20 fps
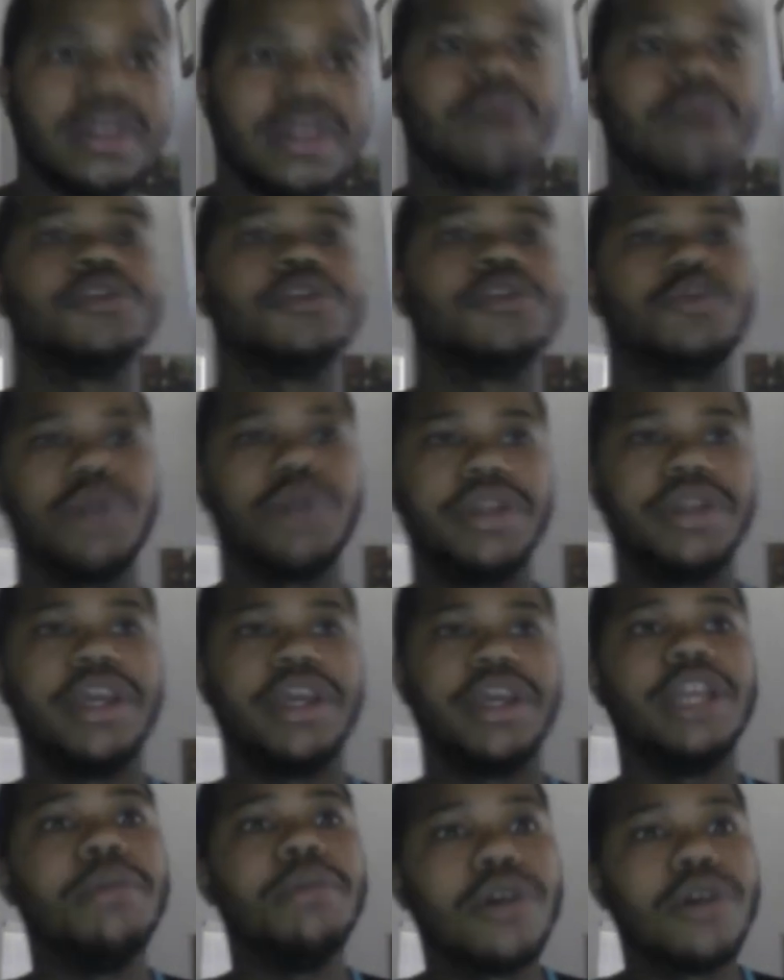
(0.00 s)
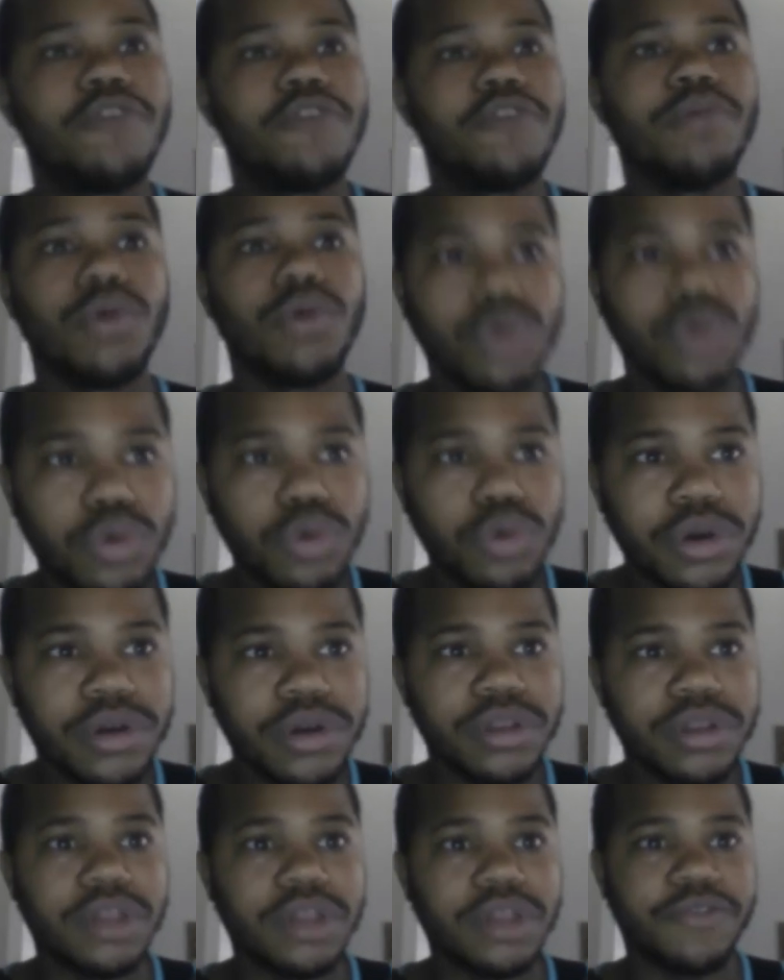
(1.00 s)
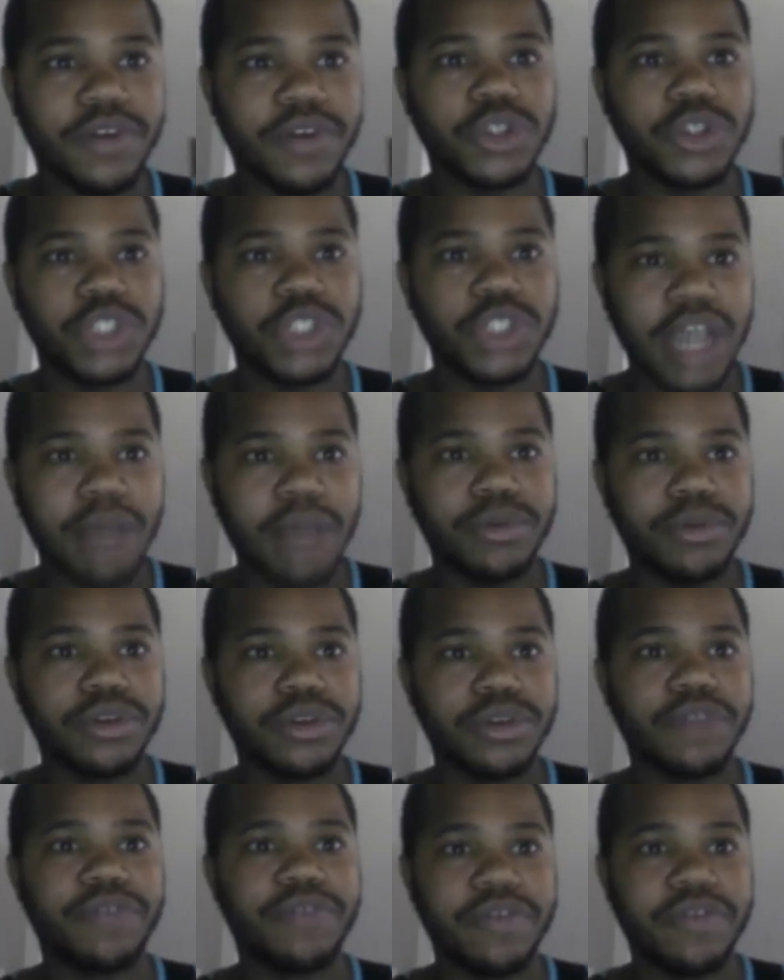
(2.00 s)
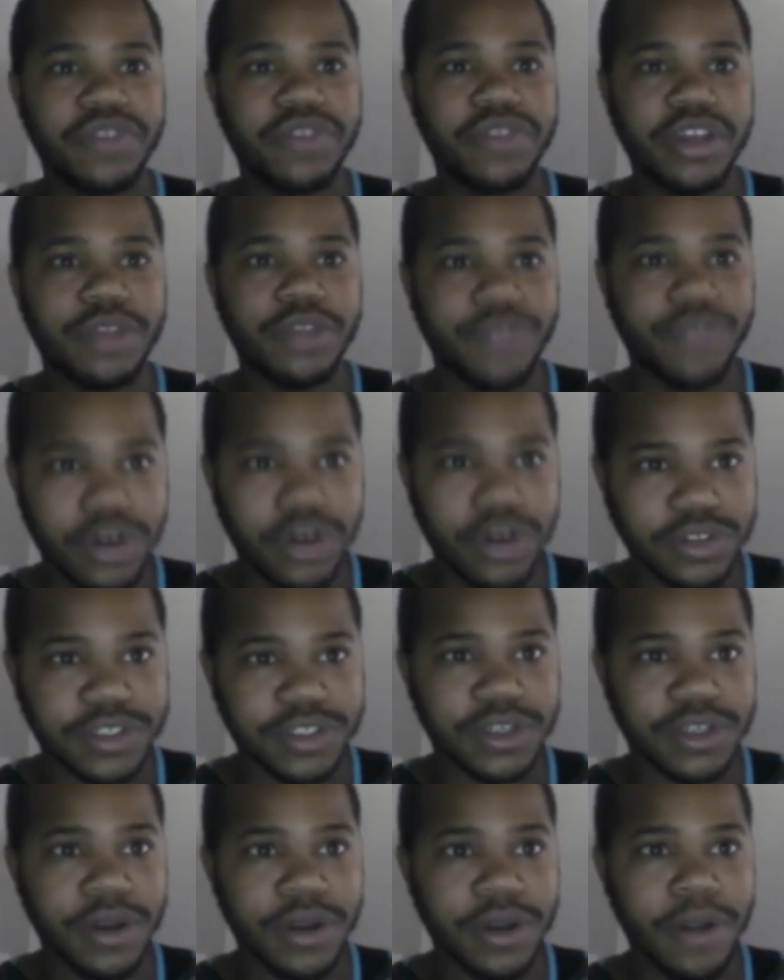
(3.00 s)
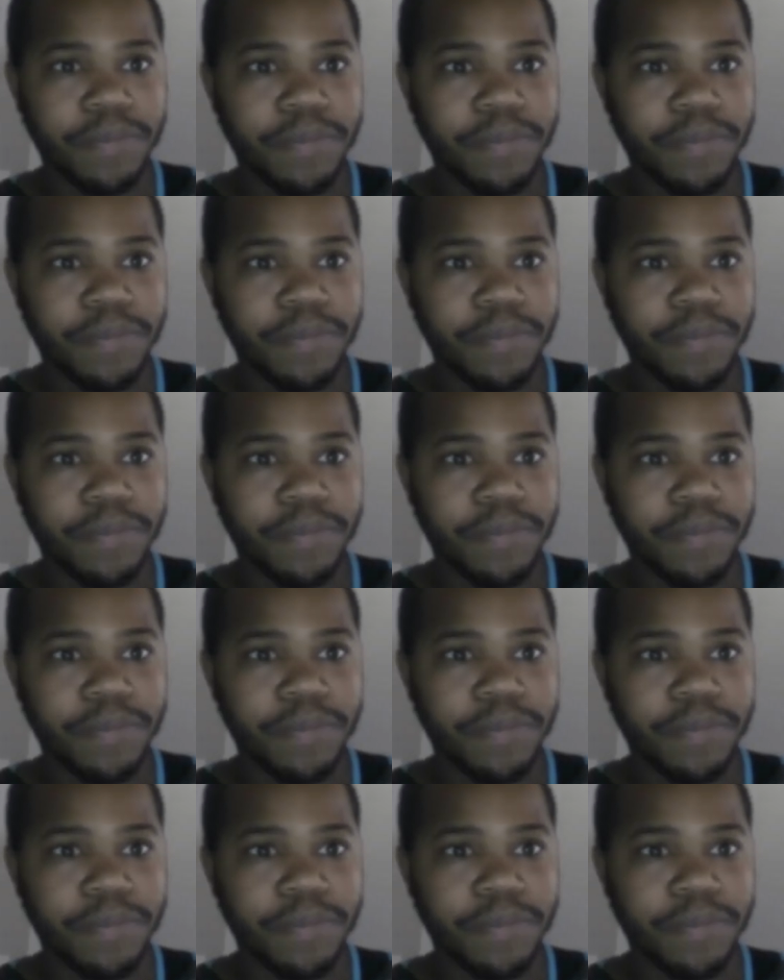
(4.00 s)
that was written in the book of Baruch, the first chapter, the 15th verse.